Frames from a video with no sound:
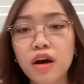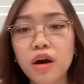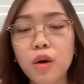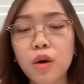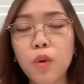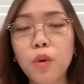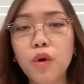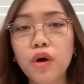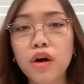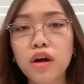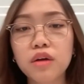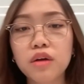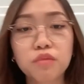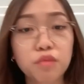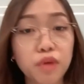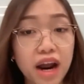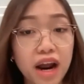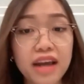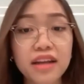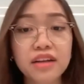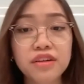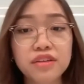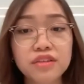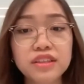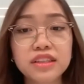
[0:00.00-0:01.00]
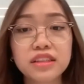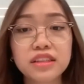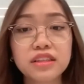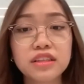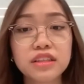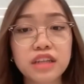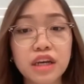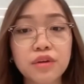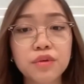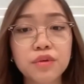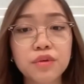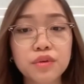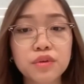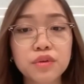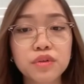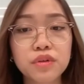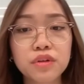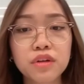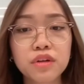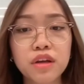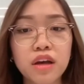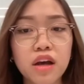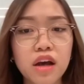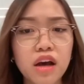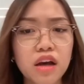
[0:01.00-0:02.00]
or writers in general,